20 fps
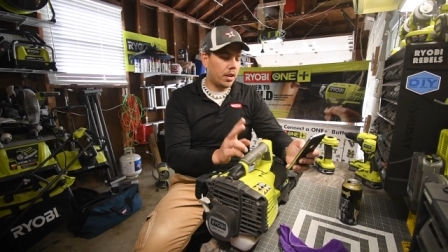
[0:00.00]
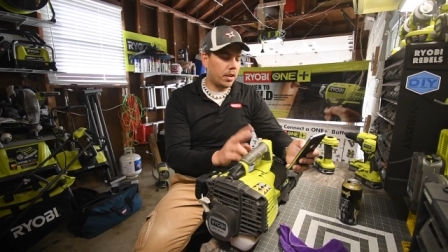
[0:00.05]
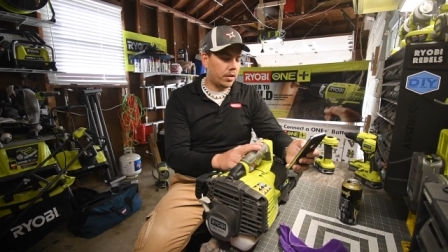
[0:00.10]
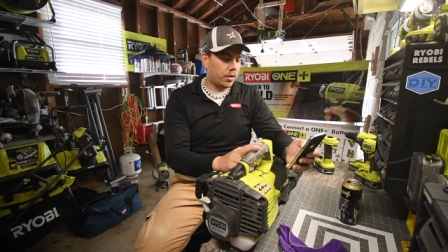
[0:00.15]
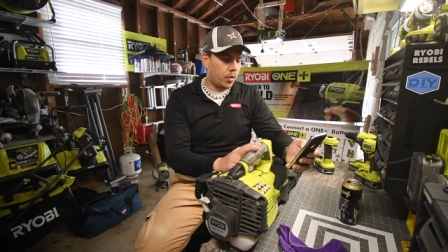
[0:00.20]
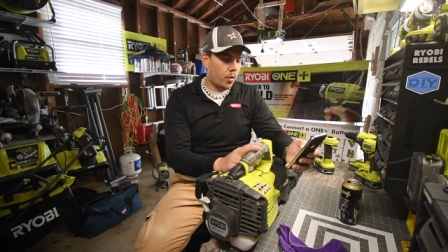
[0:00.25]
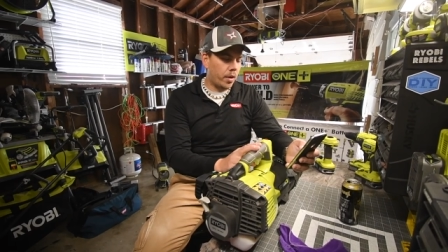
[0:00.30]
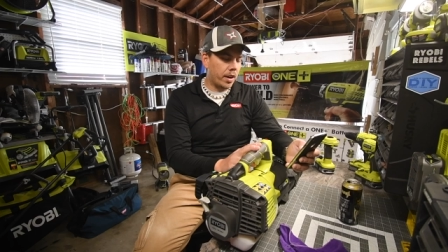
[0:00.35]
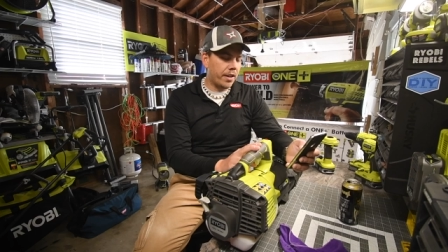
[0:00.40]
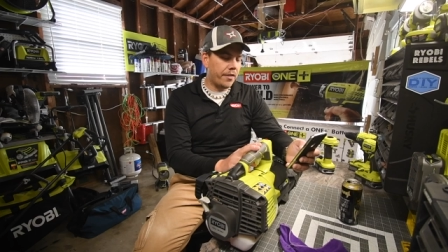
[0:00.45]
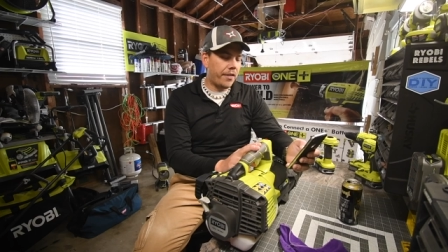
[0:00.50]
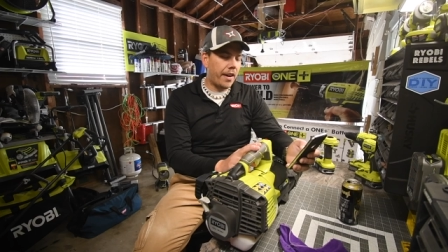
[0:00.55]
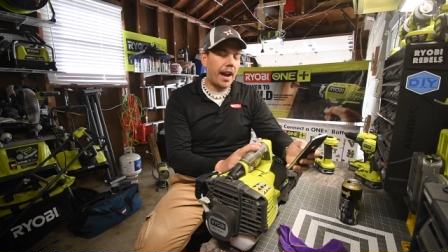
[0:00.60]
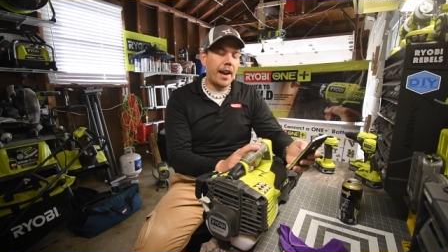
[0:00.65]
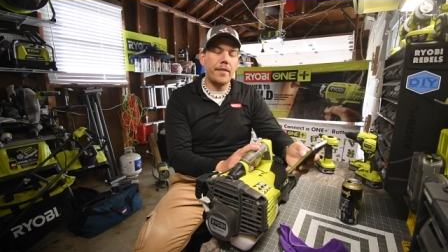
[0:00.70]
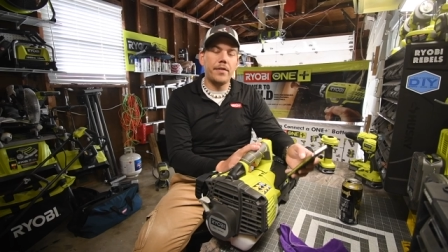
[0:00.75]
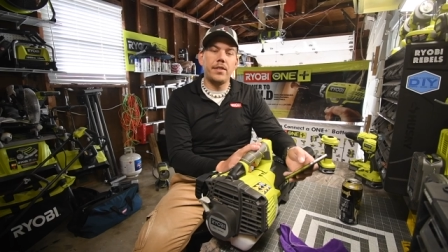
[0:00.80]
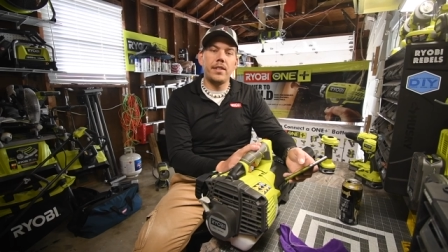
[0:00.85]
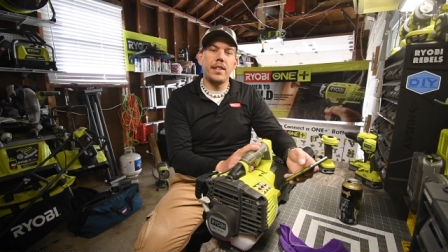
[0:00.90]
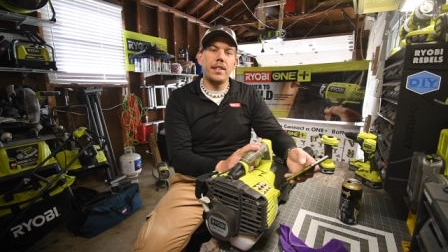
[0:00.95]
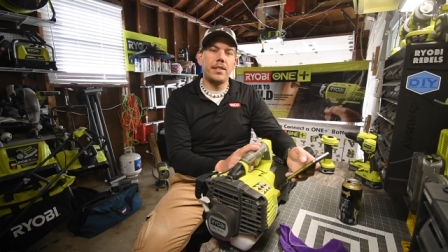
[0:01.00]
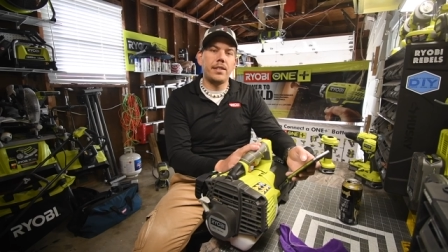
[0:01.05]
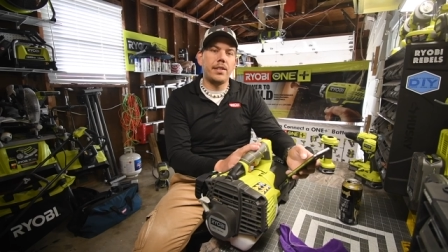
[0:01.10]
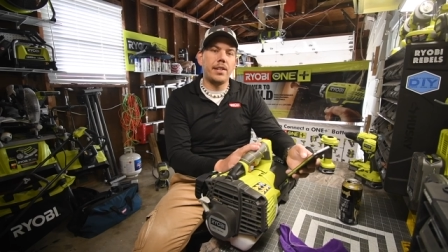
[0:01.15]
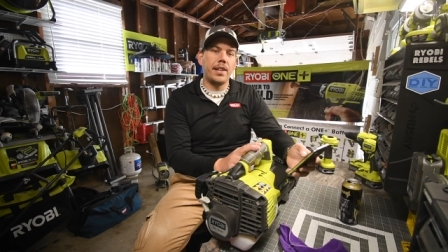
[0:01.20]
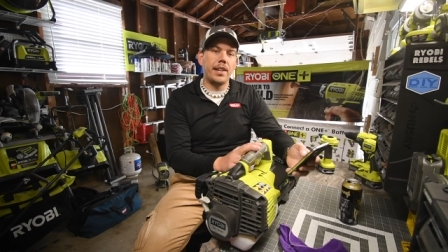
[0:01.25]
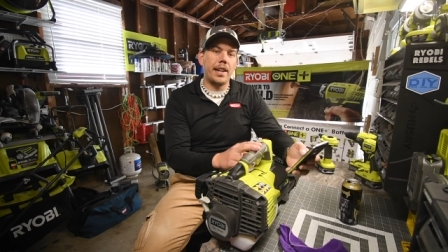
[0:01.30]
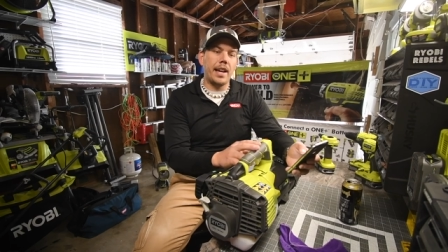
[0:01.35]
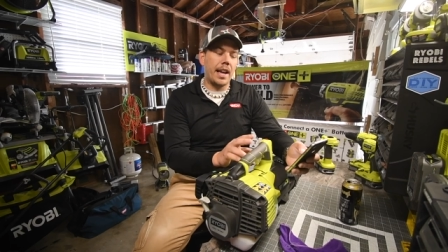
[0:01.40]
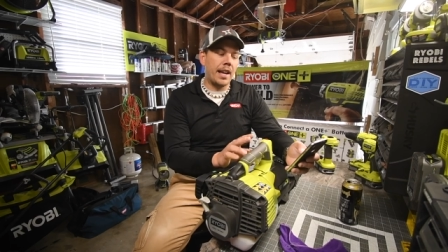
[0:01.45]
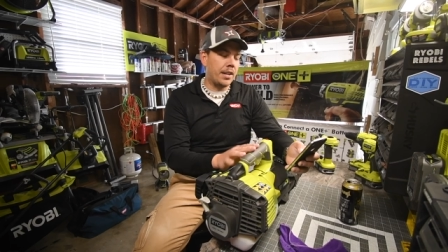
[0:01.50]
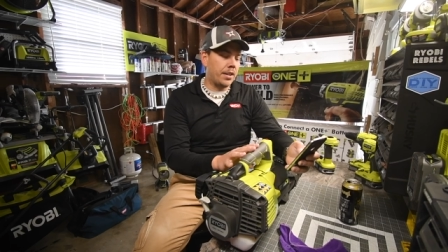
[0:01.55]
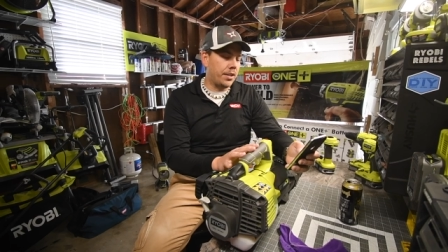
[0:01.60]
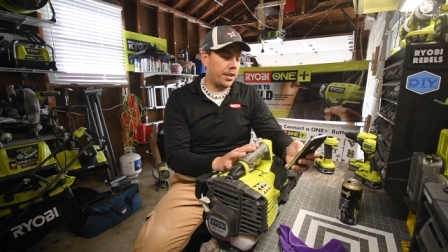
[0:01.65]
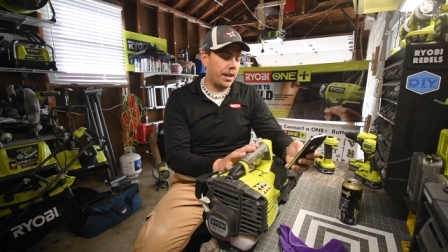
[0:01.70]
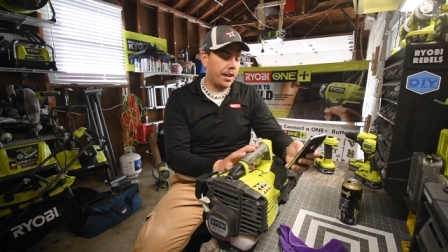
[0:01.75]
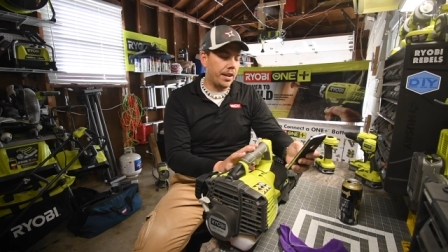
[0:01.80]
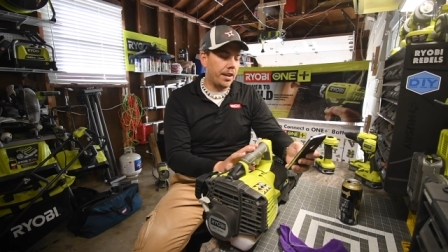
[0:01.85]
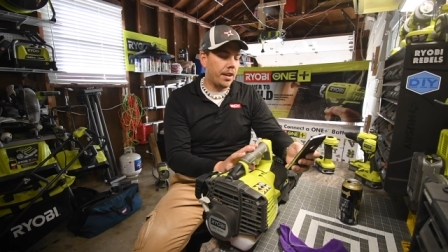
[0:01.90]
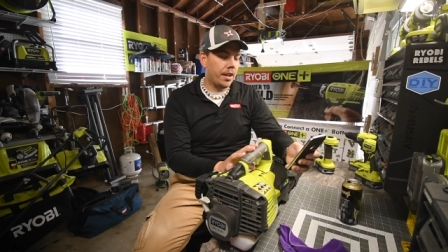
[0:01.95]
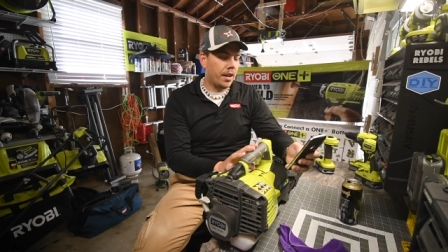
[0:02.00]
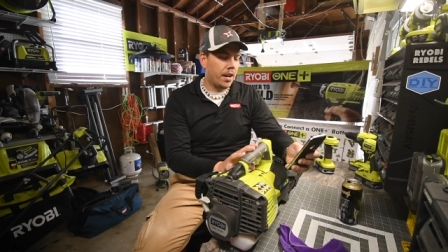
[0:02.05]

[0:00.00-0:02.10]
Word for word: 25 cc engine.